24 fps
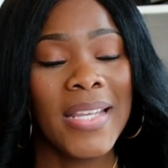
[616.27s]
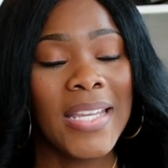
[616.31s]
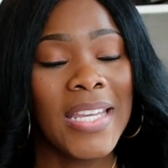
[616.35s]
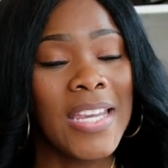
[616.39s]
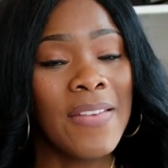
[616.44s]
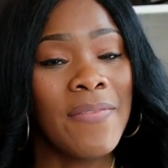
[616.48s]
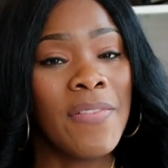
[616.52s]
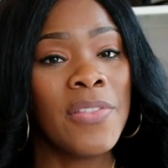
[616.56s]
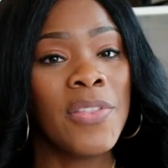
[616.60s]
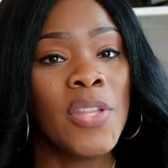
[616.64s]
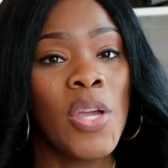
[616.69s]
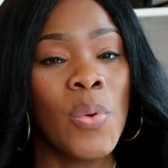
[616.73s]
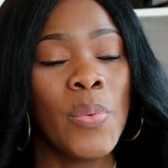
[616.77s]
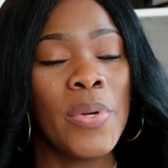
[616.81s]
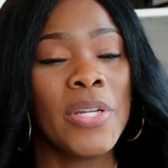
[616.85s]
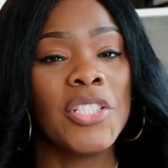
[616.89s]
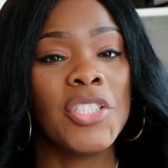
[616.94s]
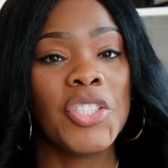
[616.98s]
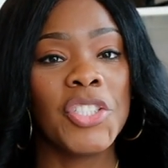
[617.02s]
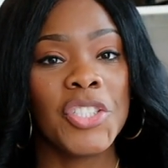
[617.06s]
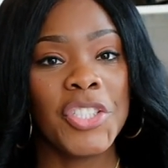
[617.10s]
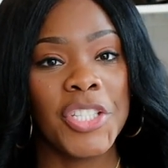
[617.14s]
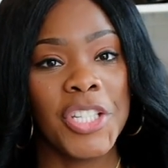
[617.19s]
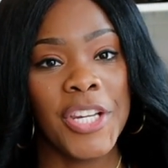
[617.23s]
Even though
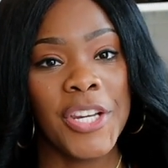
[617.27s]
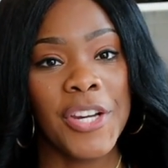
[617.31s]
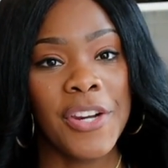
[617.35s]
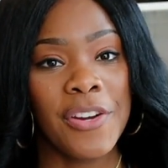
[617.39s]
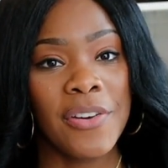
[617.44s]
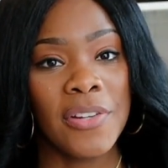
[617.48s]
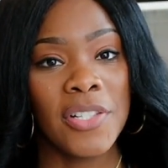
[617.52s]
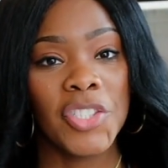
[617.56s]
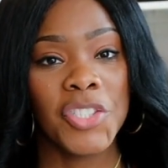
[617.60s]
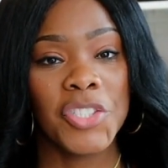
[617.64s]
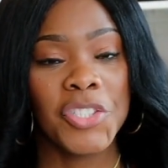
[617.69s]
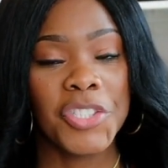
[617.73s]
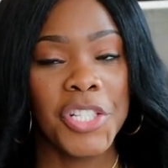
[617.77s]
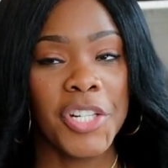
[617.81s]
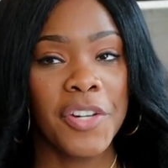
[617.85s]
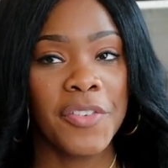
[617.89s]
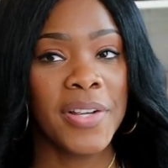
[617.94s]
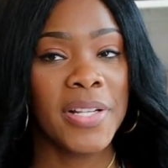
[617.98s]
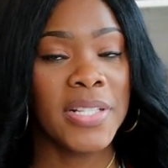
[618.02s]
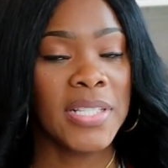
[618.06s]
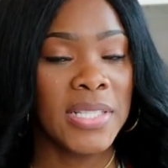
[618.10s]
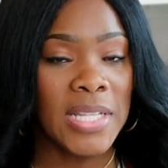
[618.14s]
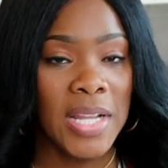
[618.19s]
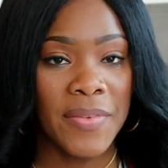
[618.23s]
it's sheer, sheer
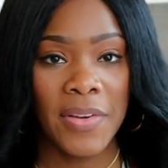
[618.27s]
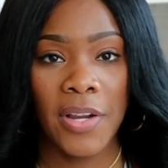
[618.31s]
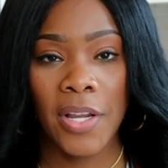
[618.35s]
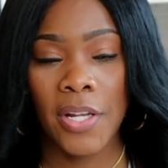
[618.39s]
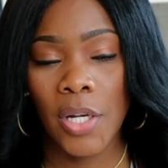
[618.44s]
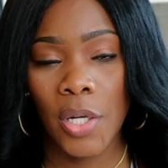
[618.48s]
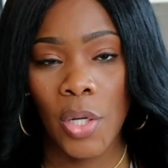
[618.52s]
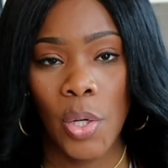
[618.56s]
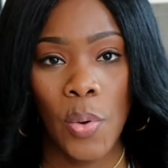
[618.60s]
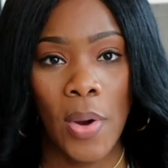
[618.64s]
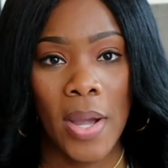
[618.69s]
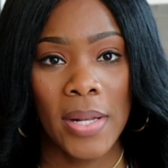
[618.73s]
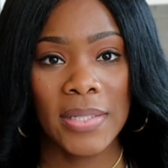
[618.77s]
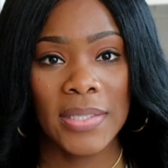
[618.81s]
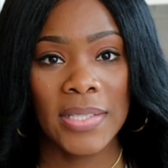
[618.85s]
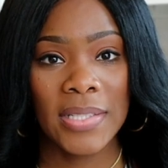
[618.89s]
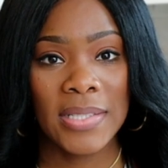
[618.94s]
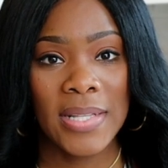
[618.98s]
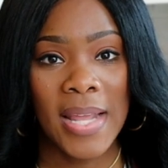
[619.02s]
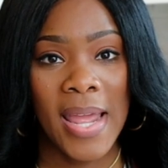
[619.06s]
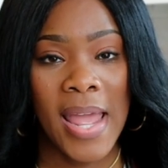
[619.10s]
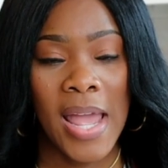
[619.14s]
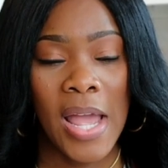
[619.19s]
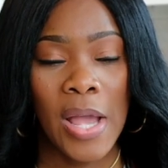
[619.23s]
is never gonna go out of
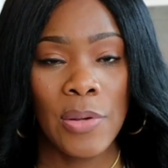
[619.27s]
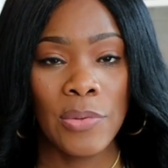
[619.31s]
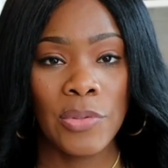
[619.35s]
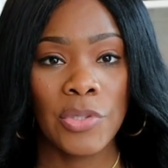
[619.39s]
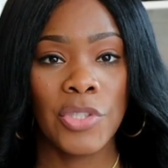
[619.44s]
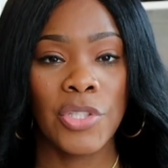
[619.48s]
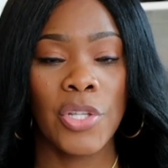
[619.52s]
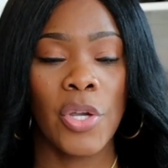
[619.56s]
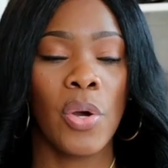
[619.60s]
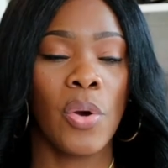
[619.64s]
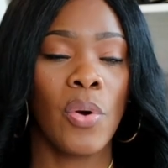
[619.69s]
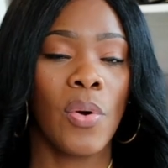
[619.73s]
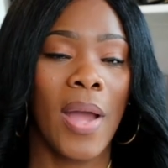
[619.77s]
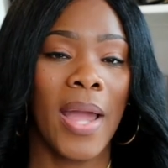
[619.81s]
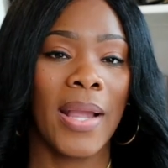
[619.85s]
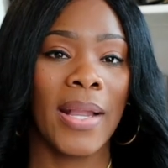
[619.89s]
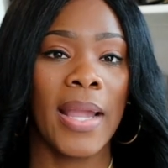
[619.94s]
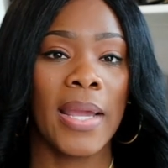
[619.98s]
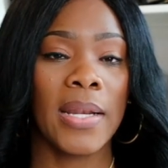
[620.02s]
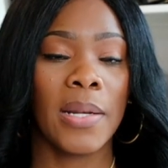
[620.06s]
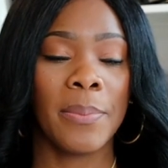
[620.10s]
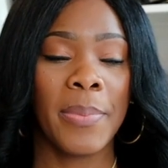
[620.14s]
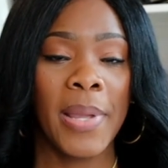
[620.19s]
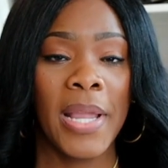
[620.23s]
style, so I
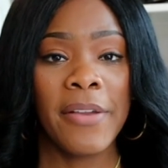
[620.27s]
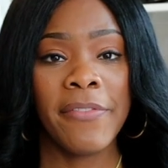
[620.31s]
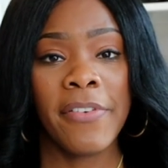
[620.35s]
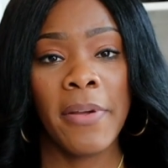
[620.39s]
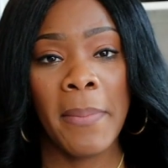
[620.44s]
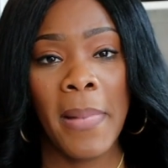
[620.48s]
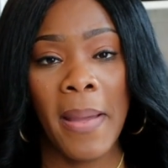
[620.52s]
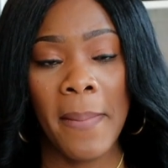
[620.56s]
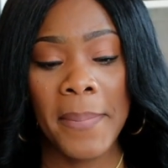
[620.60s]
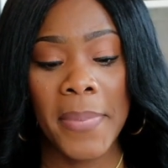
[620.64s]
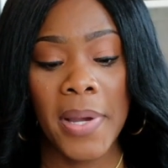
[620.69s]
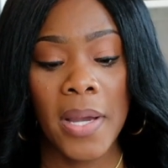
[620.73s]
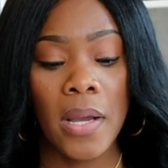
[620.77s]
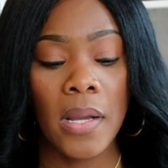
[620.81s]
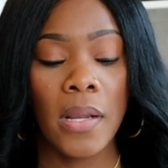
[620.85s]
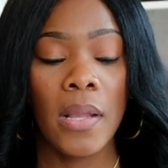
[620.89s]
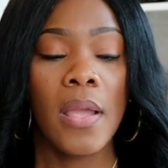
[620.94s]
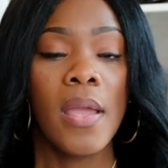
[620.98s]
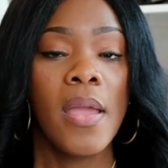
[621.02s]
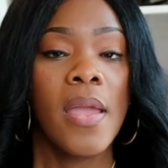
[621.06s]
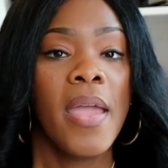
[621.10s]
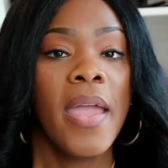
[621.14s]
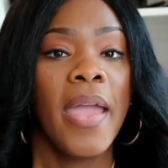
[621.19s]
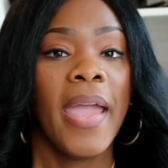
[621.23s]
got a bang for my
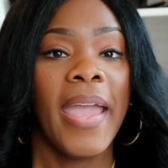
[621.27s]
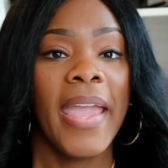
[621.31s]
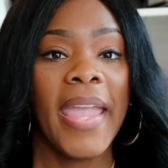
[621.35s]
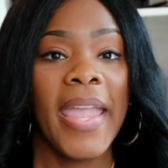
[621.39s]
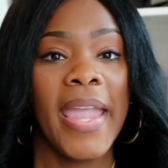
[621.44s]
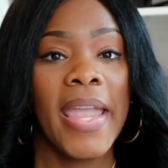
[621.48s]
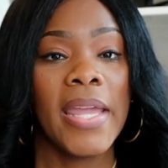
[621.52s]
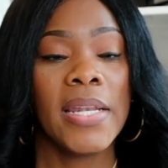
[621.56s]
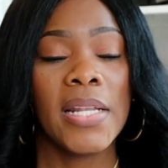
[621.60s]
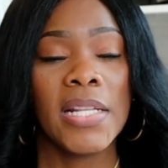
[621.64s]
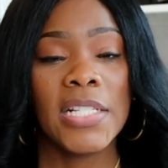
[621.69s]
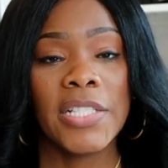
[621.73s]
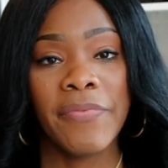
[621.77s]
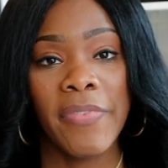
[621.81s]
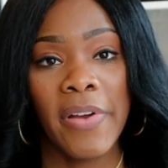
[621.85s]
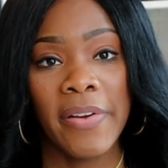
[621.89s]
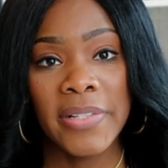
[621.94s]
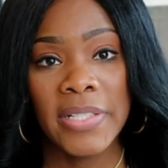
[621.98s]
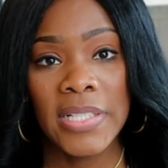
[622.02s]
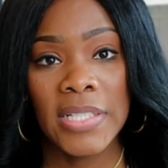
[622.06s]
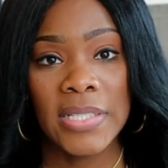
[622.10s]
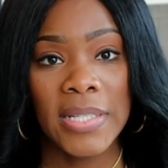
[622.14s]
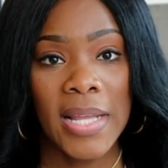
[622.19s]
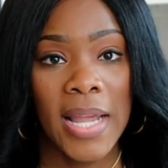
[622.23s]
buck, and it's
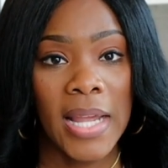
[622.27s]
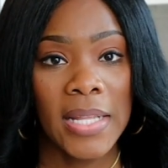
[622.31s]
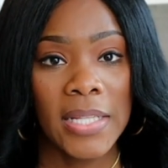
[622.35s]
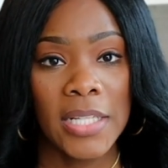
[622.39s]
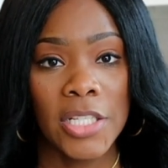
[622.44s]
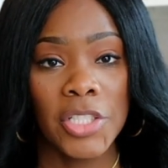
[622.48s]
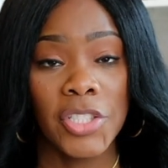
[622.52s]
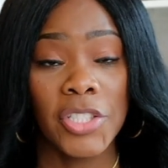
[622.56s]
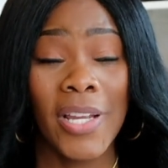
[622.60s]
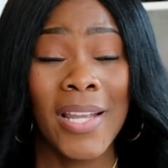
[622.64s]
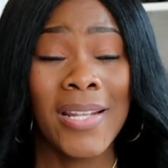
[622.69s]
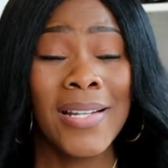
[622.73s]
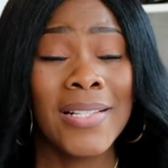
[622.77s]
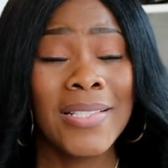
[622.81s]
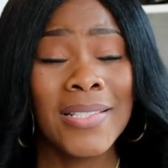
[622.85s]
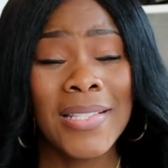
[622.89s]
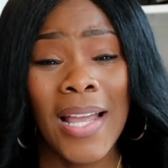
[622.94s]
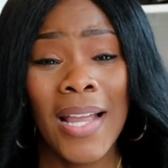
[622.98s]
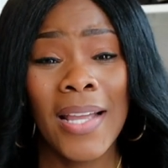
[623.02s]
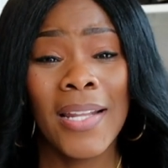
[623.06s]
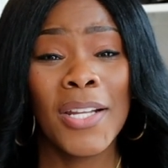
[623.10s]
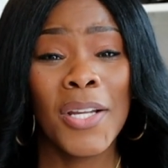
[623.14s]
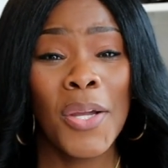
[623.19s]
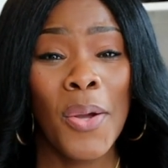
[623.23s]
very stylish, and it's
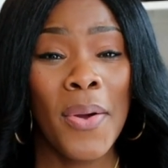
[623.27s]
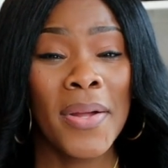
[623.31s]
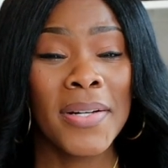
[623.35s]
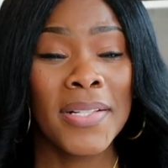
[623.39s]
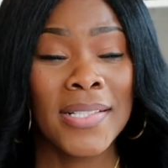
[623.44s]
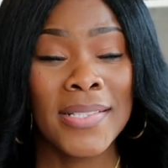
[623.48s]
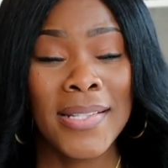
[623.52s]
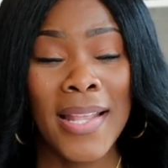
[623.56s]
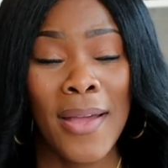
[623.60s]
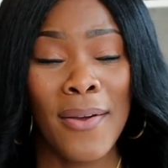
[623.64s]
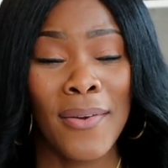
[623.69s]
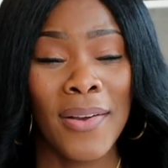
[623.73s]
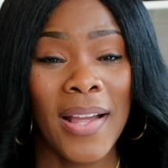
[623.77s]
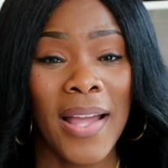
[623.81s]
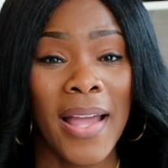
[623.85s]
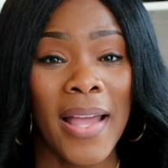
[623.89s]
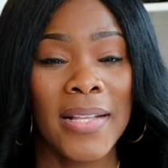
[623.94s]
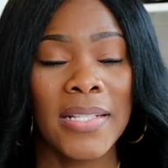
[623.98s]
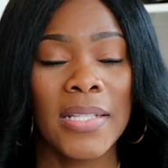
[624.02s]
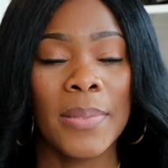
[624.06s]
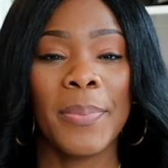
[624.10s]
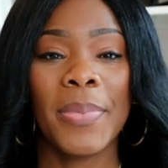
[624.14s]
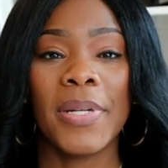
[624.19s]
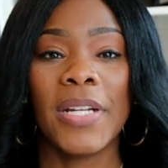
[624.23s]
not gonna go out of style,
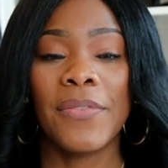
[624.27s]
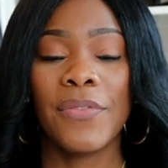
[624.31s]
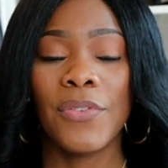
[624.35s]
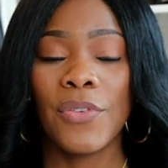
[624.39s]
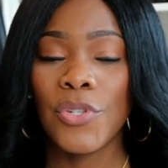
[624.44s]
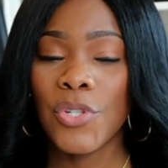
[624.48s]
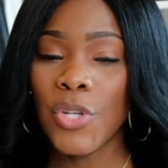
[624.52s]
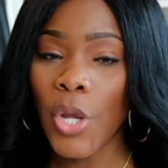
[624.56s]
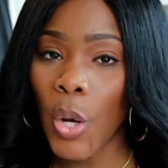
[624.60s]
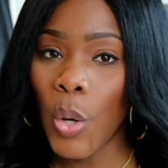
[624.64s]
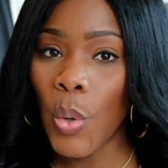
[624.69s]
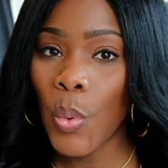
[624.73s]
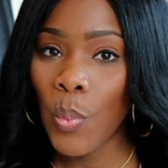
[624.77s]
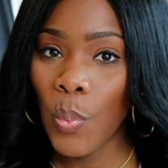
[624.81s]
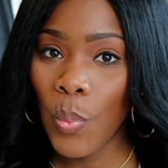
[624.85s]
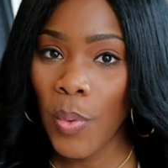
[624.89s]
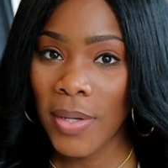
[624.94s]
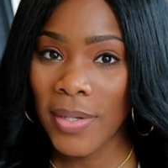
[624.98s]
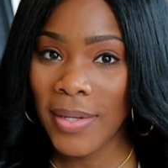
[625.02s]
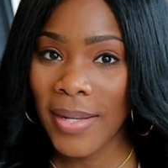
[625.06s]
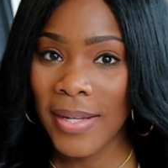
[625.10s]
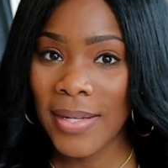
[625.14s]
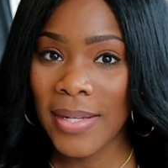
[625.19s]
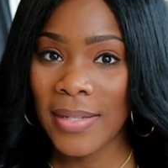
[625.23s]
guys. But if you don't
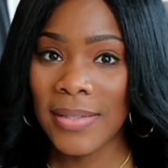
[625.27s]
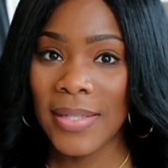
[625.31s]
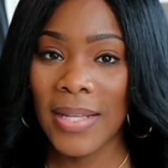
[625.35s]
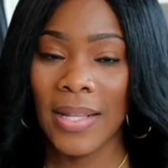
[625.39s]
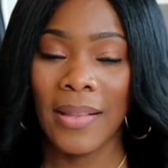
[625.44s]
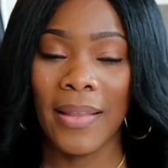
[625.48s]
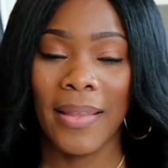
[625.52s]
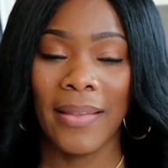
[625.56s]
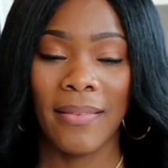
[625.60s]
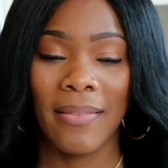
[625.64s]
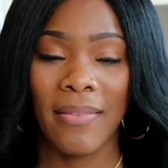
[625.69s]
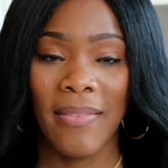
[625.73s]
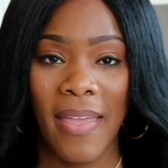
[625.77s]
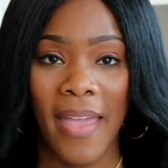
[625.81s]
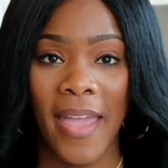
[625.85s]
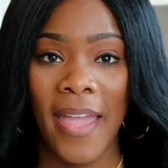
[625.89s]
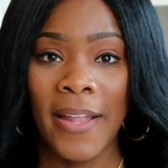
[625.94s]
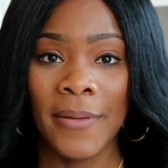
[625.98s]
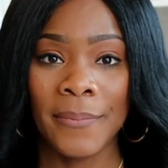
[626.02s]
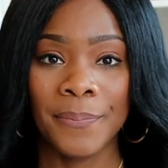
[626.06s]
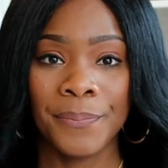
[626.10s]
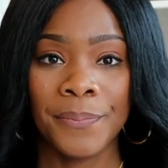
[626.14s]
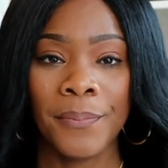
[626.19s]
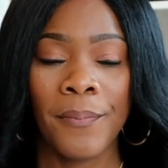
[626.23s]
want anything like
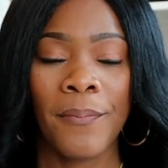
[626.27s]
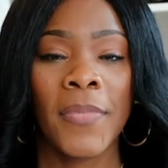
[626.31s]
that,